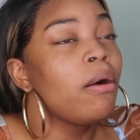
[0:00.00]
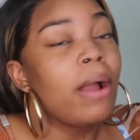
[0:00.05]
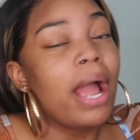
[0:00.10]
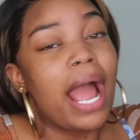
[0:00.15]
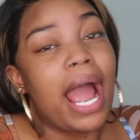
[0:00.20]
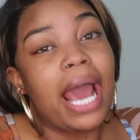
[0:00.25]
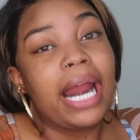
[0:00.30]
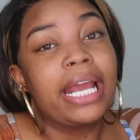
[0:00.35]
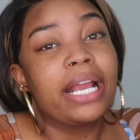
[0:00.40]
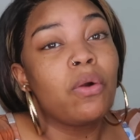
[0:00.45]

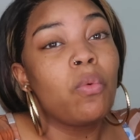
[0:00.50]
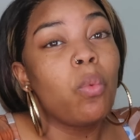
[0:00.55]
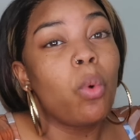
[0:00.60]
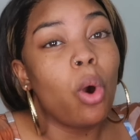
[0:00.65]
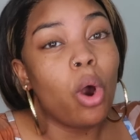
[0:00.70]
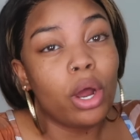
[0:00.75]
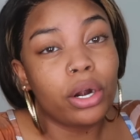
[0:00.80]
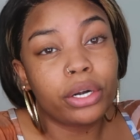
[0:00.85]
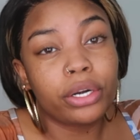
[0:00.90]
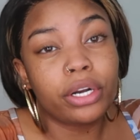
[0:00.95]
adding
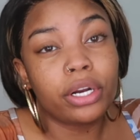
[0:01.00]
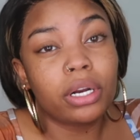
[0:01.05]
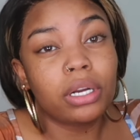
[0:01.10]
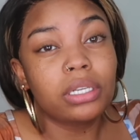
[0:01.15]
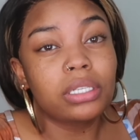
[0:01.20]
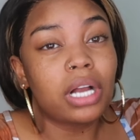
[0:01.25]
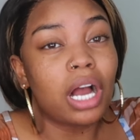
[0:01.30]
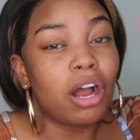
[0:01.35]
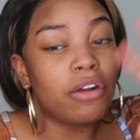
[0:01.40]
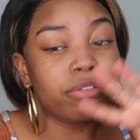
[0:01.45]
water,
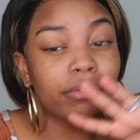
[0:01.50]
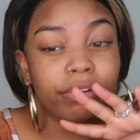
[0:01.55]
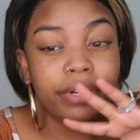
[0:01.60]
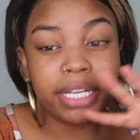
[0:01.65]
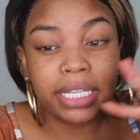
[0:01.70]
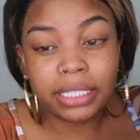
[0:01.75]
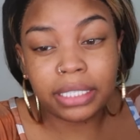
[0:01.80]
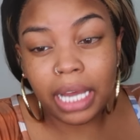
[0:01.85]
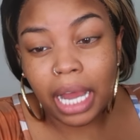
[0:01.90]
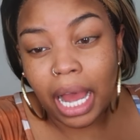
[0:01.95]

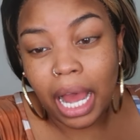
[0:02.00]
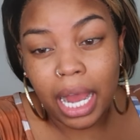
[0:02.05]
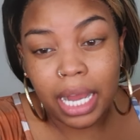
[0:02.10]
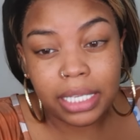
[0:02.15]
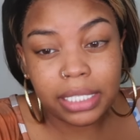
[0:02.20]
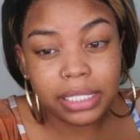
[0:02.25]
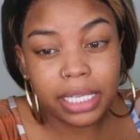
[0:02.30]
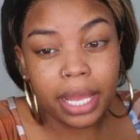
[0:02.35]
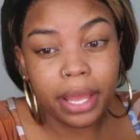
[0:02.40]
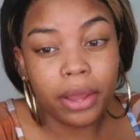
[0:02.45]
covering the
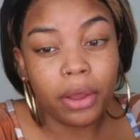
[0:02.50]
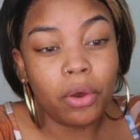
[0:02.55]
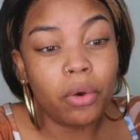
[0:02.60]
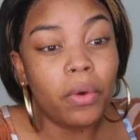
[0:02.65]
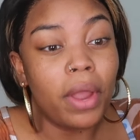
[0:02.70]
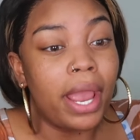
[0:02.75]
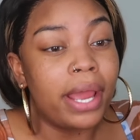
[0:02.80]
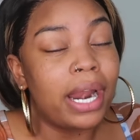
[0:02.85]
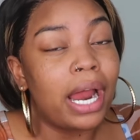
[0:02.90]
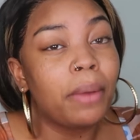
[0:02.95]

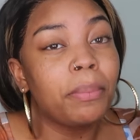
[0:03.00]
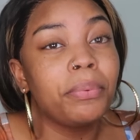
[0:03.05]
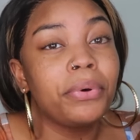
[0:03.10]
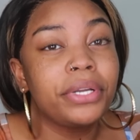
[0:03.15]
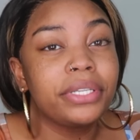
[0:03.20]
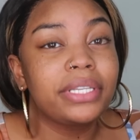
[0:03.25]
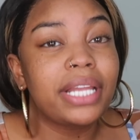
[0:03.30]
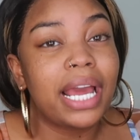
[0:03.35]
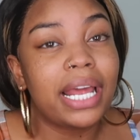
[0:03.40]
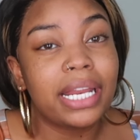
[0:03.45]
oxtail, and I
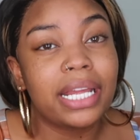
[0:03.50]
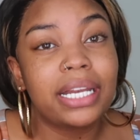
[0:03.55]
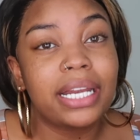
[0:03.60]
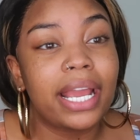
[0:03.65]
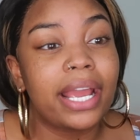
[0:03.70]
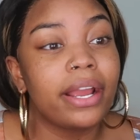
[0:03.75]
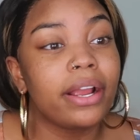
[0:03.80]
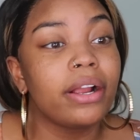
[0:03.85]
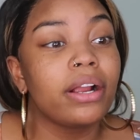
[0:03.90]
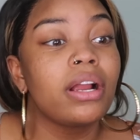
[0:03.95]
put that in
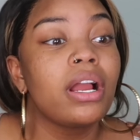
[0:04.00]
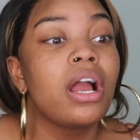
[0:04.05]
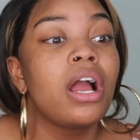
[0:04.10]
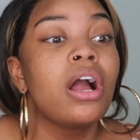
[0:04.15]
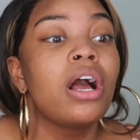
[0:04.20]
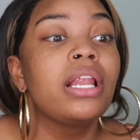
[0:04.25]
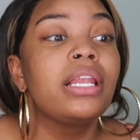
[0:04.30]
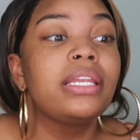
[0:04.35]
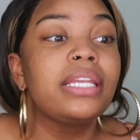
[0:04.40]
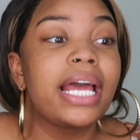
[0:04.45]
there,
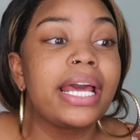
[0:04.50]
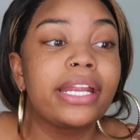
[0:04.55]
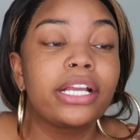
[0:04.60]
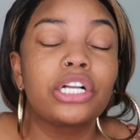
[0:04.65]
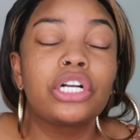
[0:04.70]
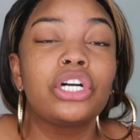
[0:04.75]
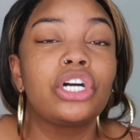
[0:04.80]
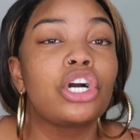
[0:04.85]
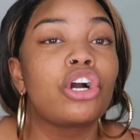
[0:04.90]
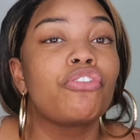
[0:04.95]
let
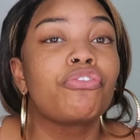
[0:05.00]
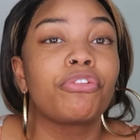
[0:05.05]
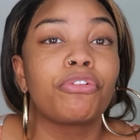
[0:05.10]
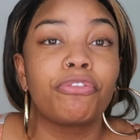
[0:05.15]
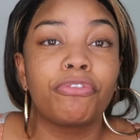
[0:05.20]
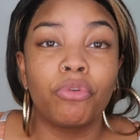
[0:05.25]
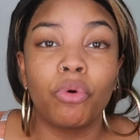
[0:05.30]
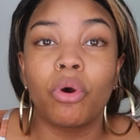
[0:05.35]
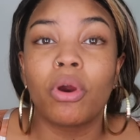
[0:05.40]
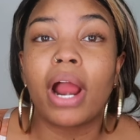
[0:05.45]
it cook for
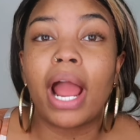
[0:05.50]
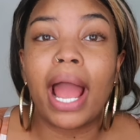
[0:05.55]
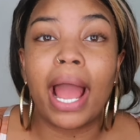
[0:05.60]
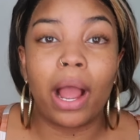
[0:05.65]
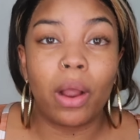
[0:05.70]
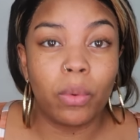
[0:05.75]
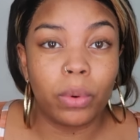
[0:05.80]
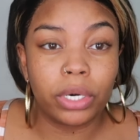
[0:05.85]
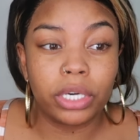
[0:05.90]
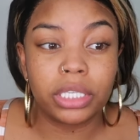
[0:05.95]
4
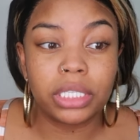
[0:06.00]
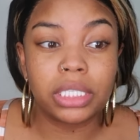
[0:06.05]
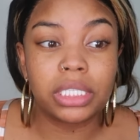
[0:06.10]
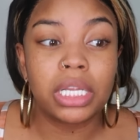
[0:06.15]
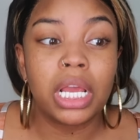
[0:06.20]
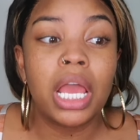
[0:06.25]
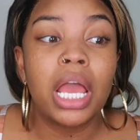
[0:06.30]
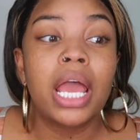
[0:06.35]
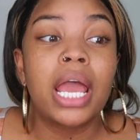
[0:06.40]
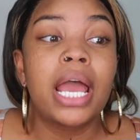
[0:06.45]
hours.
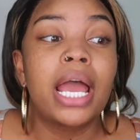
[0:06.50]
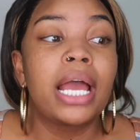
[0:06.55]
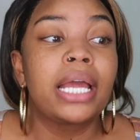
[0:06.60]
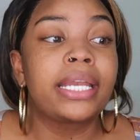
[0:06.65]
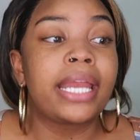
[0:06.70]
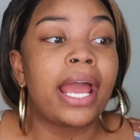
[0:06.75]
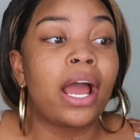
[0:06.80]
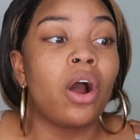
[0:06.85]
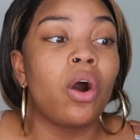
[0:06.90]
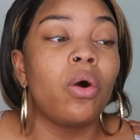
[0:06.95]

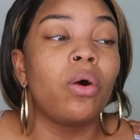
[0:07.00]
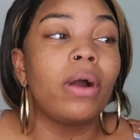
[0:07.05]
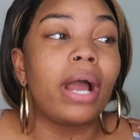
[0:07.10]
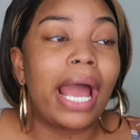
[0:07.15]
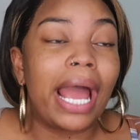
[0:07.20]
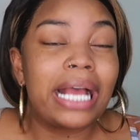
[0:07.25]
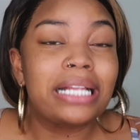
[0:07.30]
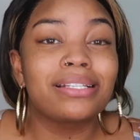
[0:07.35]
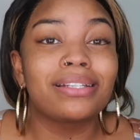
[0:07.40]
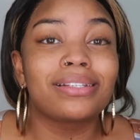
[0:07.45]
Now,
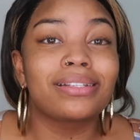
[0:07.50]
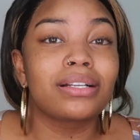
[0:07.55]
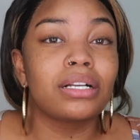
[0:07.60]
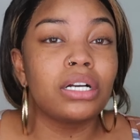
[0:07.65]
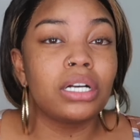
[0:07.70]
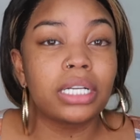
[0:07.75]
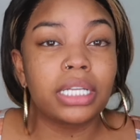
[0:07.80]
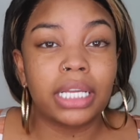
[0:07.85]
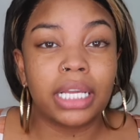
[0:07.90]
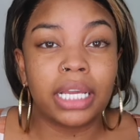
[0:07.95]
as it's
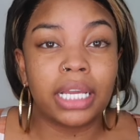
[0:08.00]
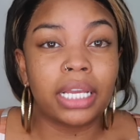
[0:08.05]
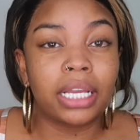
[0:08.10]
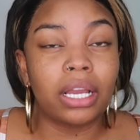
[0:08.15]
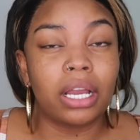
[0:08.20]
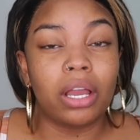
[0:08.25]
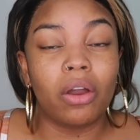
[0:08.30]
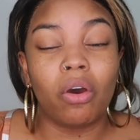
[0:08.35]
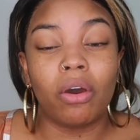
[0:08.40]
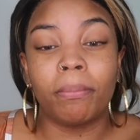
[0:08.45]

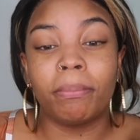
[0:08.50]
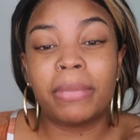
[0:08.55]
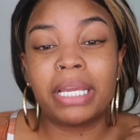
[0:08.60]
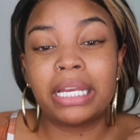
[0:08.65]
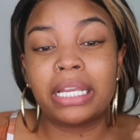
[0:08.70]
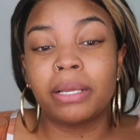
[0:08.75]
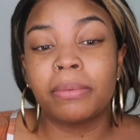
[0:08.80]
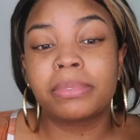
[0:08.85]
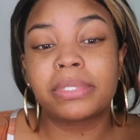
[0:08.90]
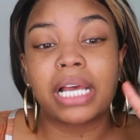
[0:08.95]
cooking on
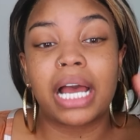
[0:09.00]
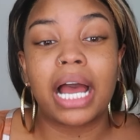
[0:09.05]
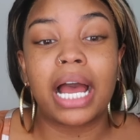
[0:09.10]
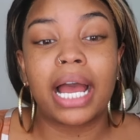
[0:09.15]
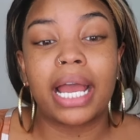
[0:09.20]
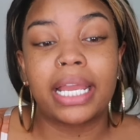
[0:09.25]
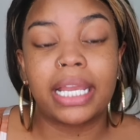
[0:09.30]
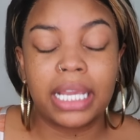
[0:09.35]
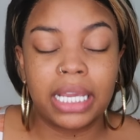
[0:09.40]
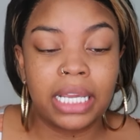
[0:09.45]
medium to
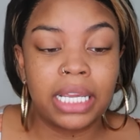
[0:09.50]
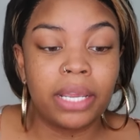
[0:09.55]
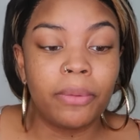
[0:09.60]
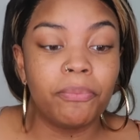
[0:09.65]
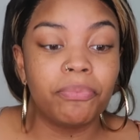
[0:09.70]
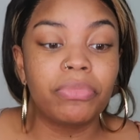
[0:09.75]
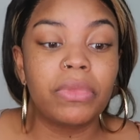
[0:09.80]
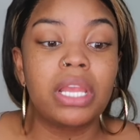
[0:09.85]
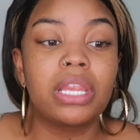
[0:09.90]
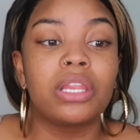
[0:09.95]
high
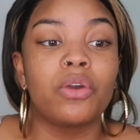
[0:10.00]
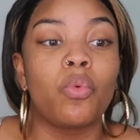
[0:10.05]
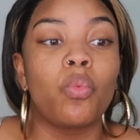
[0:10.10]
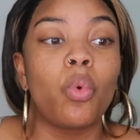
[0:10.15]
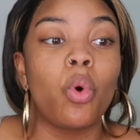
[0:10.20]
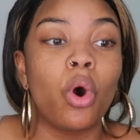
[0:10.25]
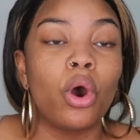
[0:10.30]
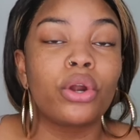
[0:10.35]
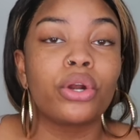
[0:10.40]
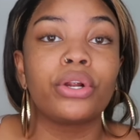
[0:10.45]
heat, the
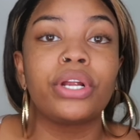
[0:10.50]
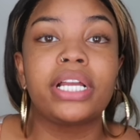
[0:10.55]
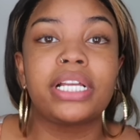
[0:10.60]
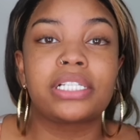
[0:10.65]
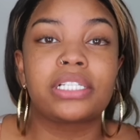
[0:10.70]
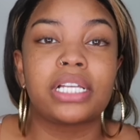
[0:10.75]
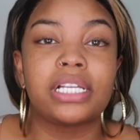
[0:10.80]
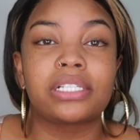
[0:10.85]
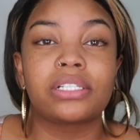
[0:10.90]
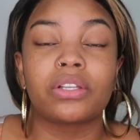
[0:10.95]
water
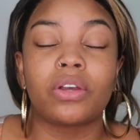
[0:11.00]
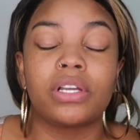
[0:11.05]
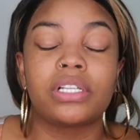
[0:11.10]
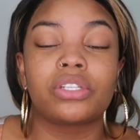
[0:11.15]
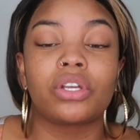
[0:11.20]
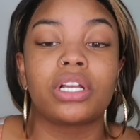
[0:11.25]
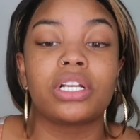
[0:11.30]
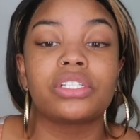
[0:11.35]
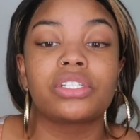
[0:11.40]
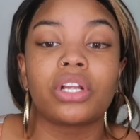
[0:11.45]
it's
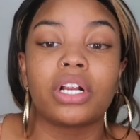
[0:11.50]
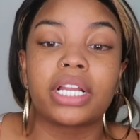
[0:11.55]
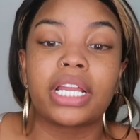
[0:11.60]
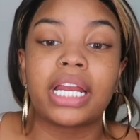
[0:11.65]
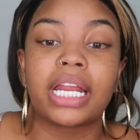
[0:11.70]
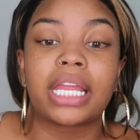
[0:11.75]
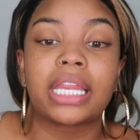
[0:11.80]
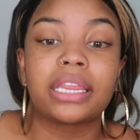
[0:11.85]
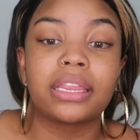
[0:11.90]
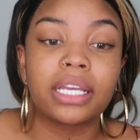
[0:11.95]
going to start
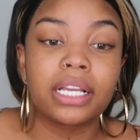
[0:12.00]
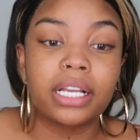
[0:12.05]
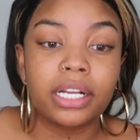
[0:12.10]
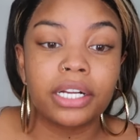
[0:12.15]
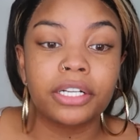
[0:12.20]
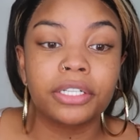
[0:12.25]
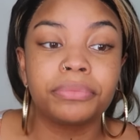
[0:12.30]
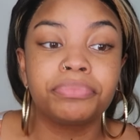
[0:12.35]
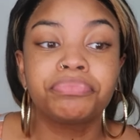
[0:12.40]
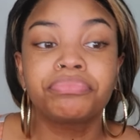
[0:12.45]
getting
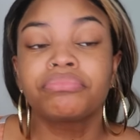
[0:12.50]
thicker